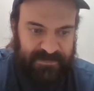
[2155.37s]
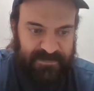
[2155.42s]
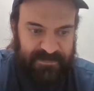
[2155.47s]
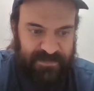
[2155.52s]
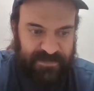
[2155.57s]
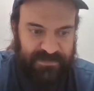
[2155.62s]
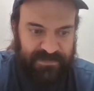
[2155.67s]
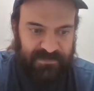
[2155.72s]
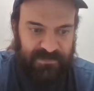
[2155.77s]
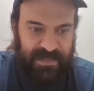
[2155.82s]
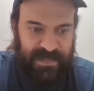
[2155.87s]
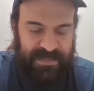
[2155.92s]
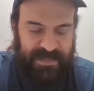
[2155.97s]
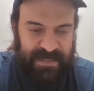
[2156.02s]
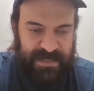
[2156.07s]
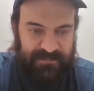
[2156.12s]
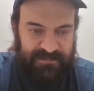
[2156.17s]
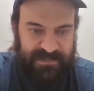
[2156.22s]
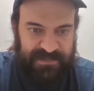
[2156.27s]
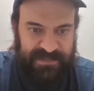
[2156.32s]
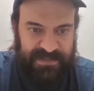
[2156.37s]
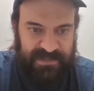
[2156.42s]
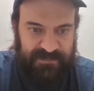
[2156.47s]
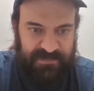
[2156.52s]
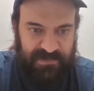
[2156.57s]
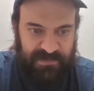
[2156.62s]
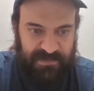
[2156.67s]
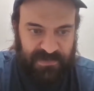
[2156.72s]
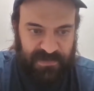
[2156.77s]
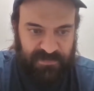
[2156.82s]
They do like Hampton team
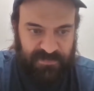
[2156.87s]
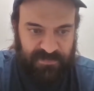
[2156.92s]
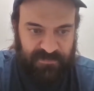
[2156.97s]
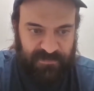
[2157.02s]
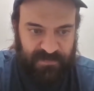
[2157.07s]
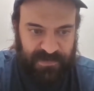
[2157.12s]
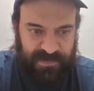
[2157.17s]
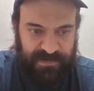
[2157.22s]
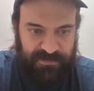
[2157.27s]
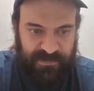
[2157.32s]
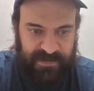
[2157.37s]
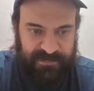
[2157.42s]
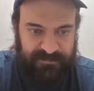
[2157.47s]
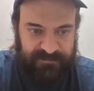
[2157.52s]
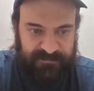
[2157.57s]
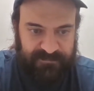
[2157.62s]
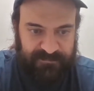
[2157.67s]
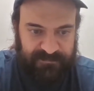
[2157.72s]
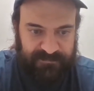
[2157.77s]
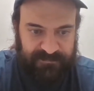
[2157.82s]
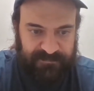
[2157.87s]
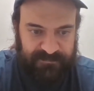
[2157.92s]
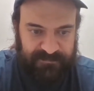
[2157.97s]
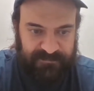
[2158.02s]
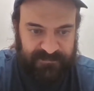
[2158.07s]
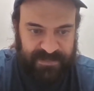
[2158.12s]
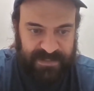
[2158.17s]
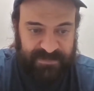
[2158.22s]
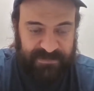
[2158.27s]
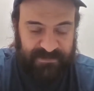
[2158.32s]
total over 41.
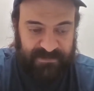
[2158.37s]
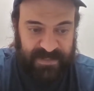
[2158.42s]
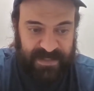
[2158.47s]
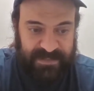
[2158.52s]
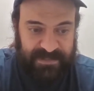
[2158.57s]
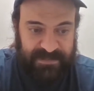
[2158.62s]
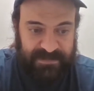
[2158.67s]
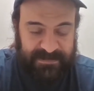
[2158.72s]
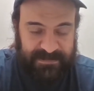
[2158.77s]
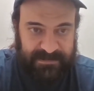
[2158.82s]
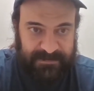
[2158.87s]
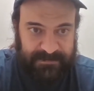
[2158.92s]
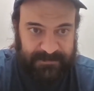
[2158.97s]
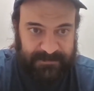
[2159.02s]
They do like it.